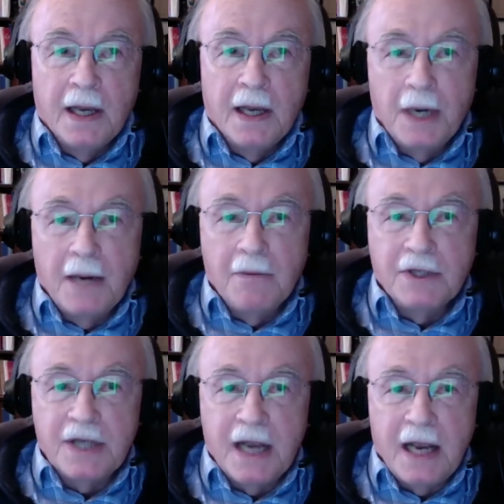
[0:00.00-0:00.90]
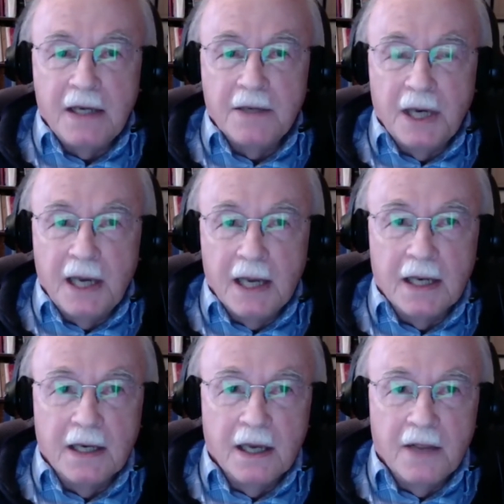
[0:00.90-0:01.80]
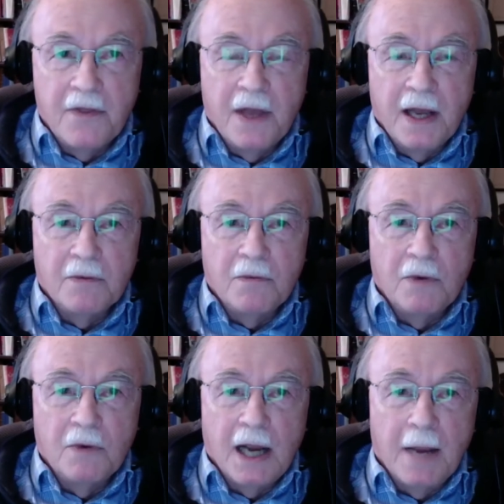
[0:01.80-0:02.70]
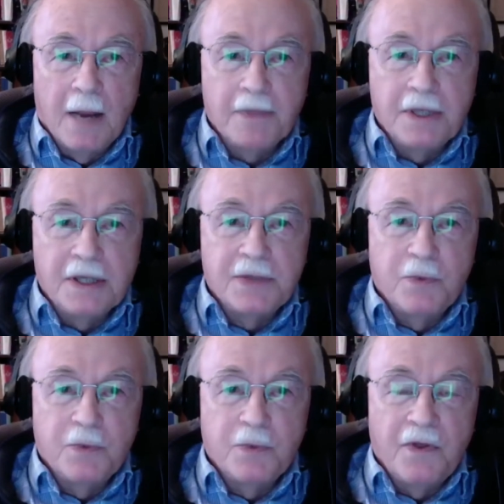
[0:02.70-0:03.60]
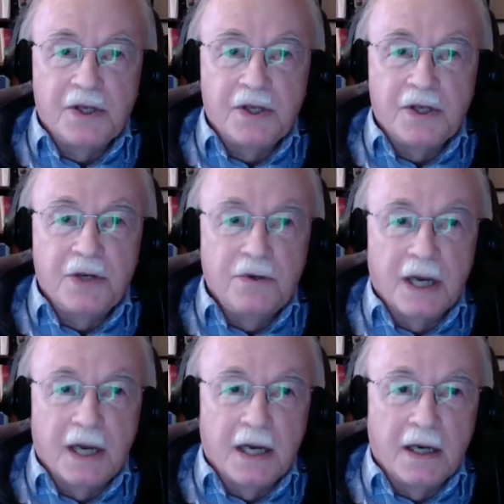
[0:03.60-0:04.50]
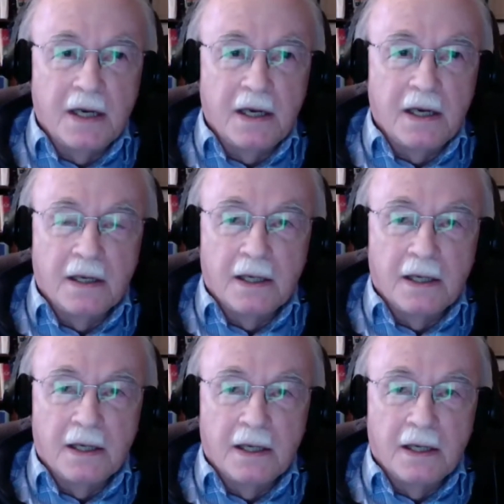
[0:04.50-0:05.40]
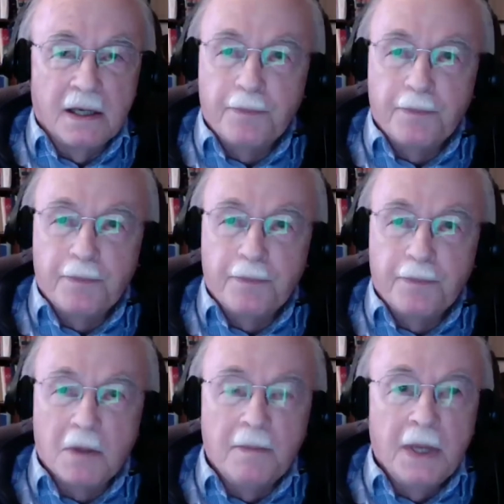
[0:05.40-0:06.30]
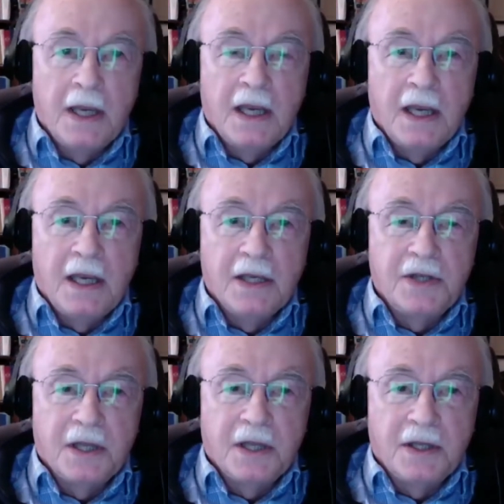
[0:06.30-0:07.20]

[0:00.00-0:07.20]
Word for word: But I would say to begin that what happens with this two-sided um, problem is that